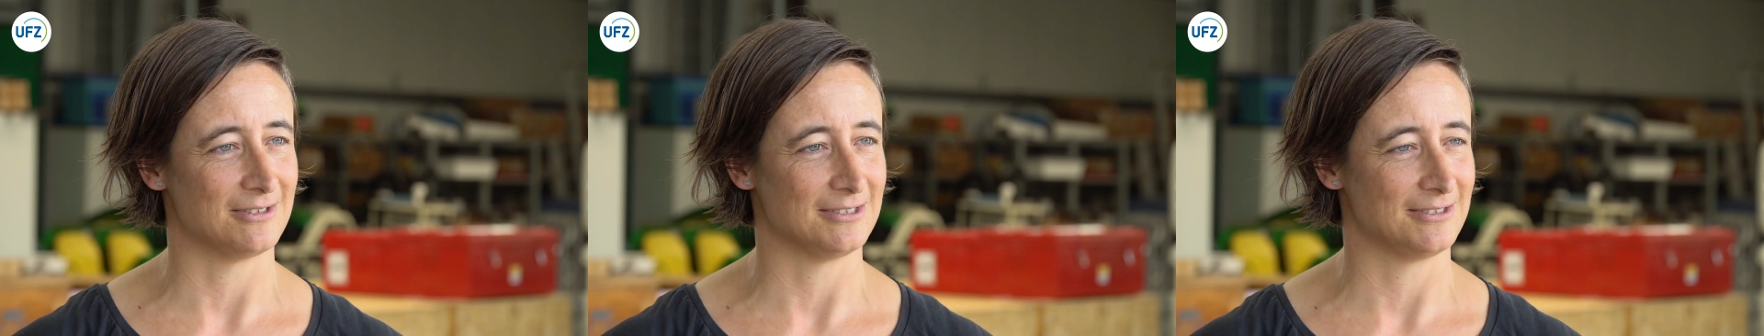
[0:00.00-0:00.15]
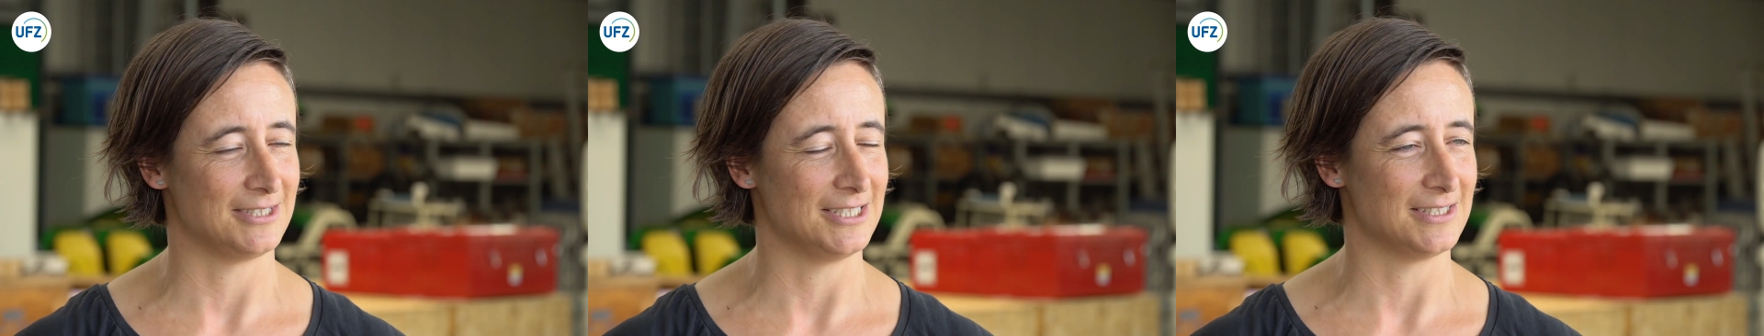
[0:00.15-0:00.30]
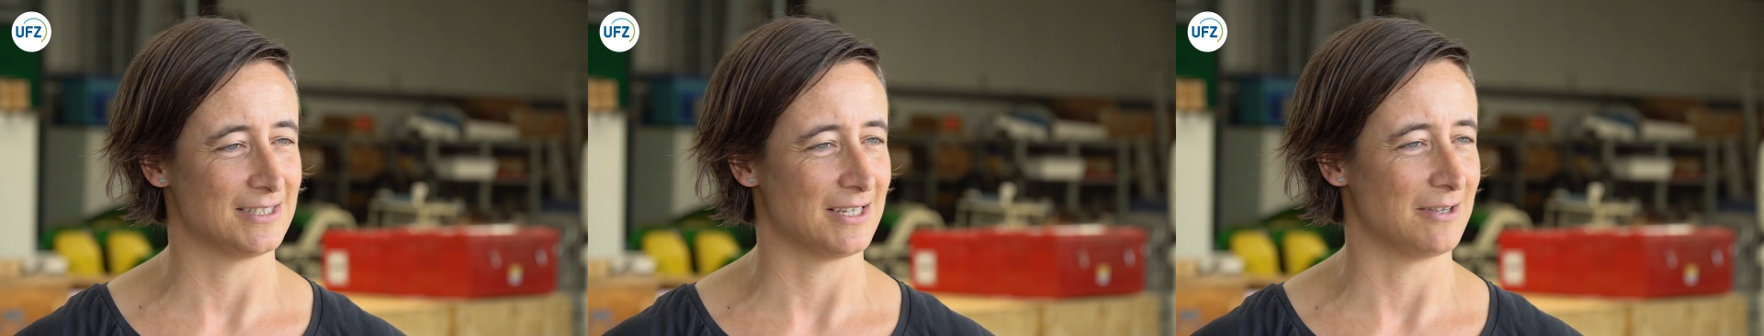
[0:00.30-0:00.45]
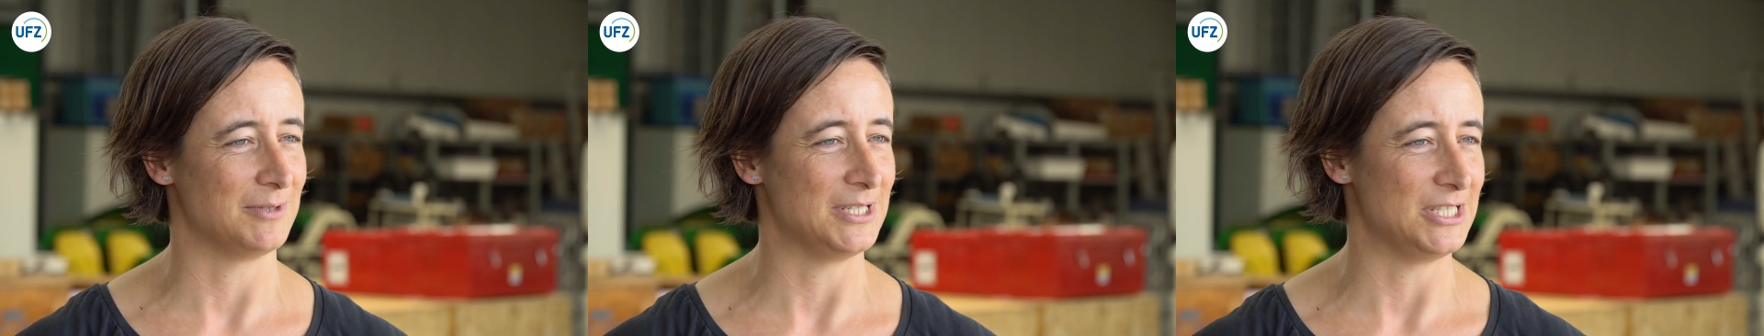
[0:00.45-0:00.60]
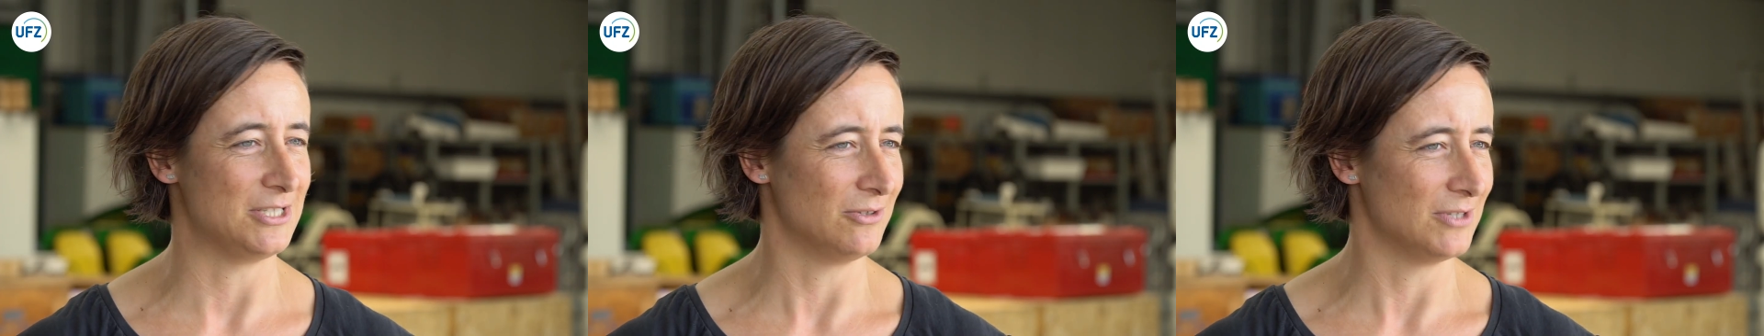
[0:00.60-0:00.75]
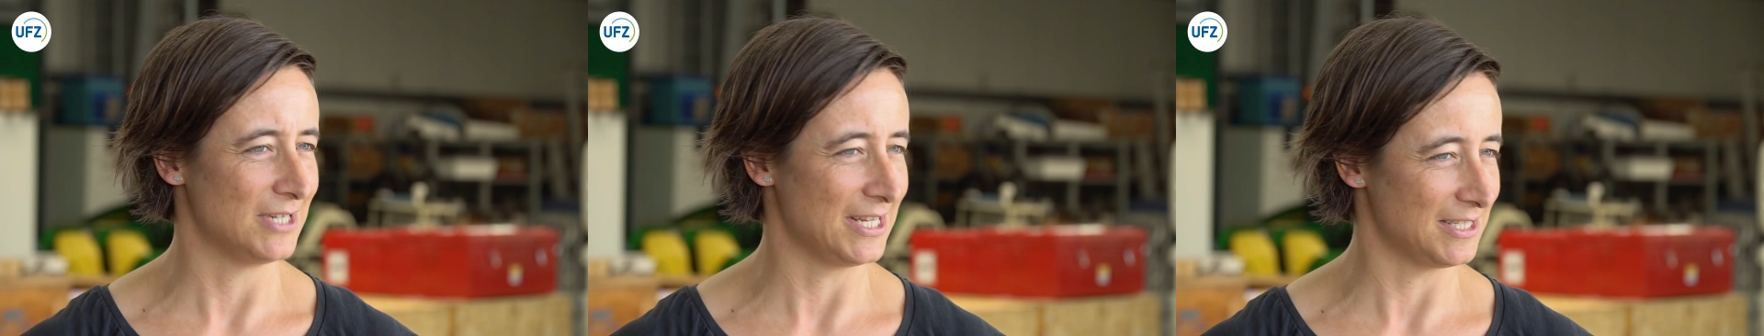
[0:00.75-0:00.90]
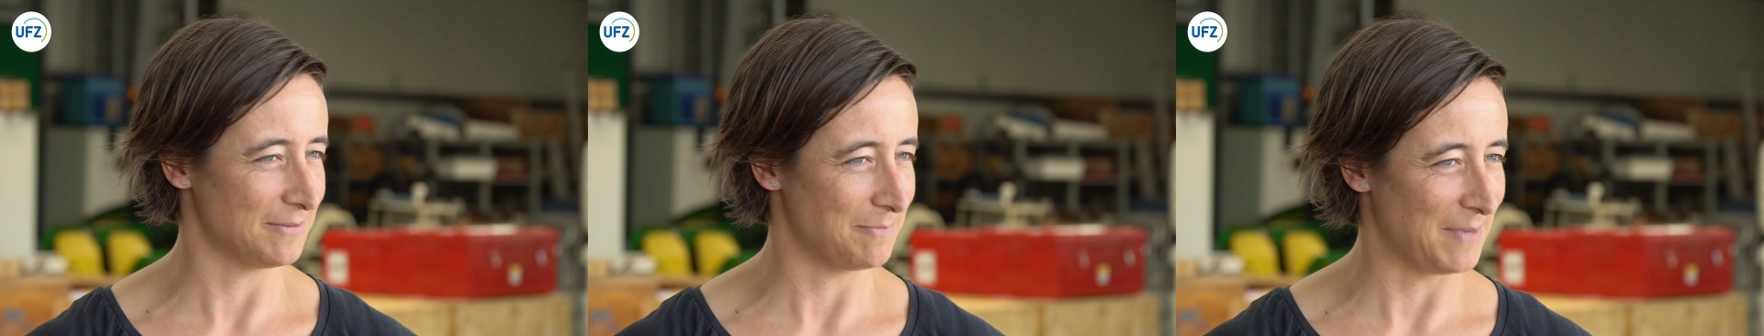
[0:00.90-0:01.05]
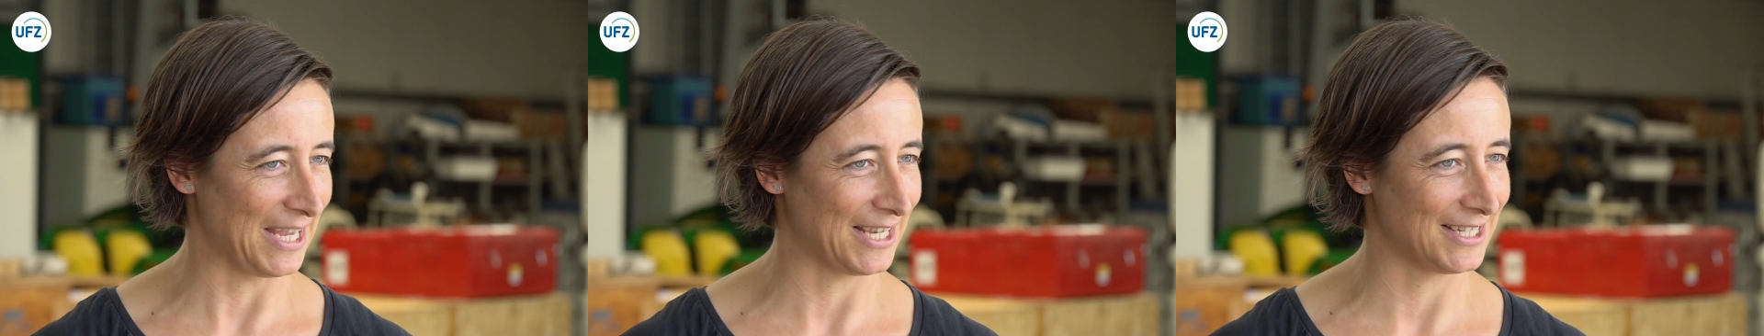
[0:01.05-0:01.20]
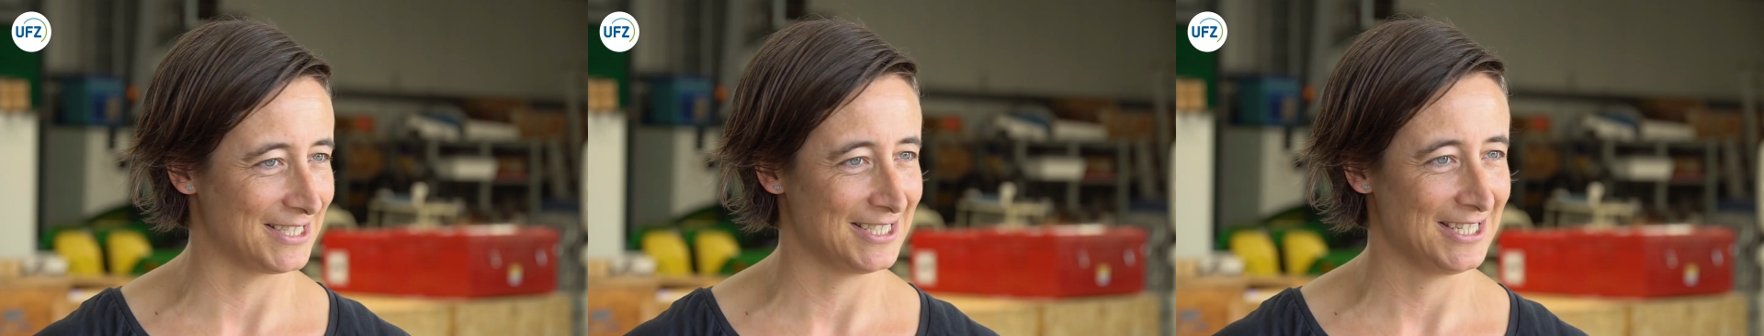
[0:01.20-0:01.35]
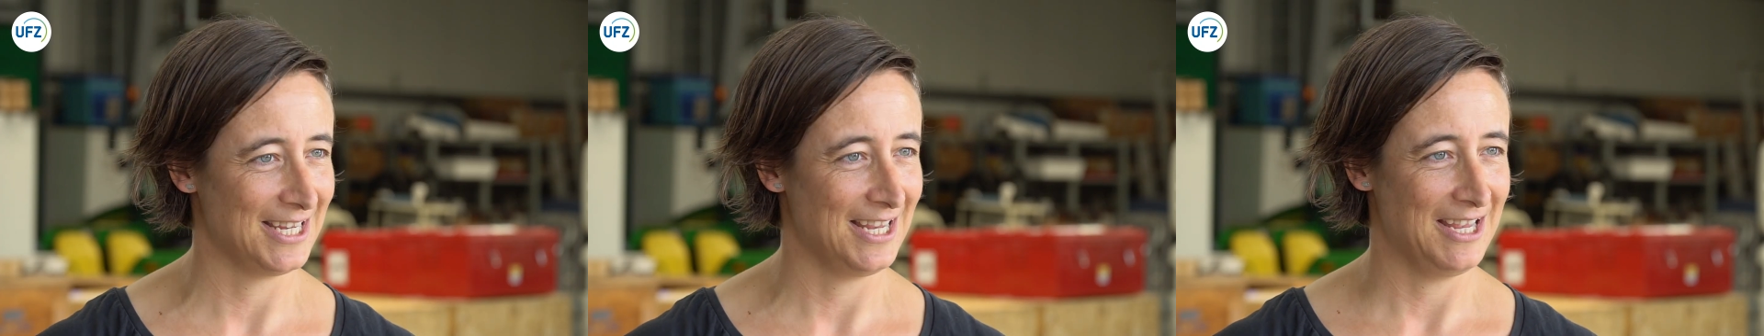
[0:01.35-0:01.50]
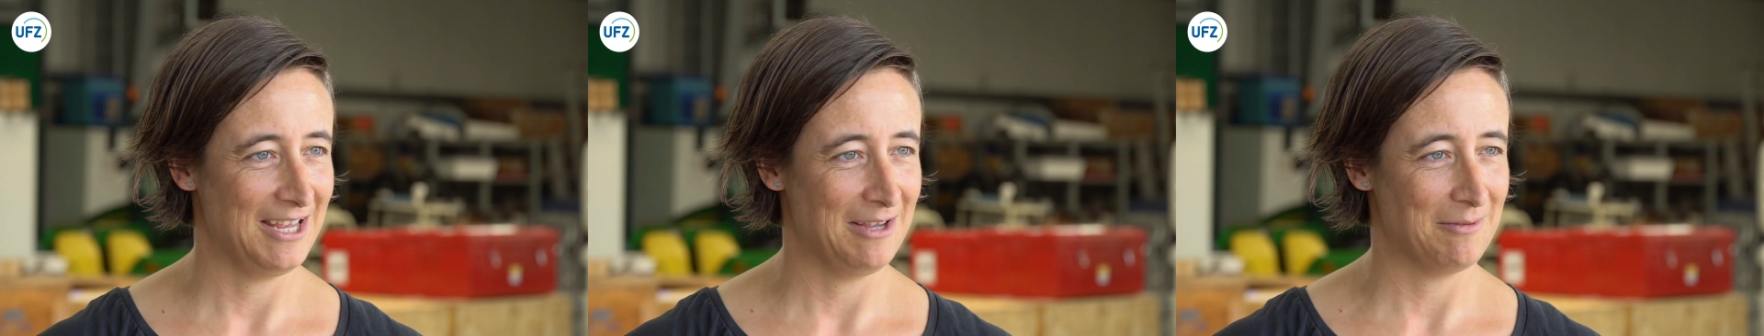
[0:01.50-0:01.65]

or things that we don't expect,